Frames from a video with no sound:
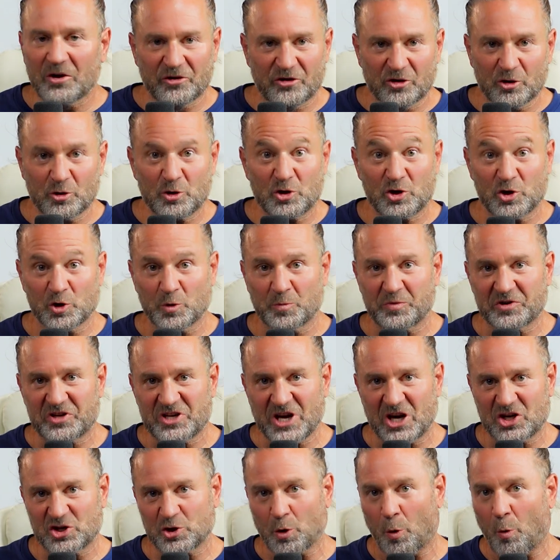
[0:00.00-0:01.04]
due to
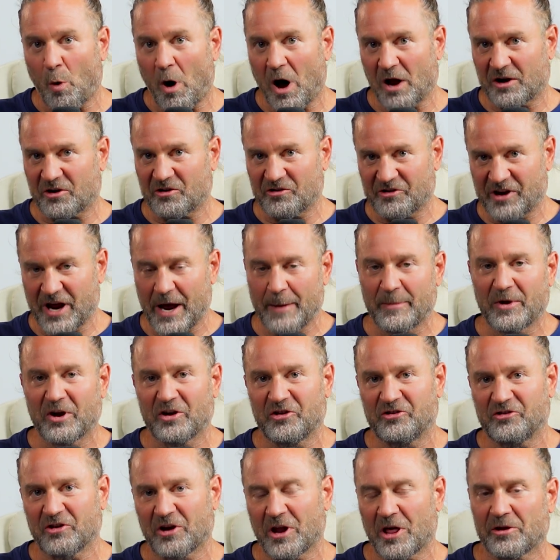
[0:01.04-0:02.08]
potential water
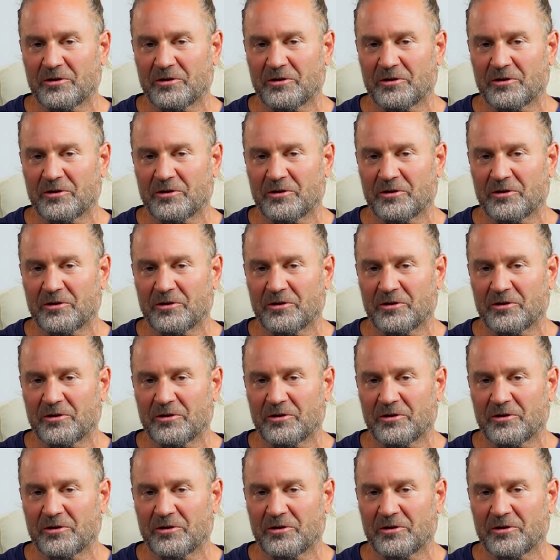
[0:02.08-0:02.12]
damage and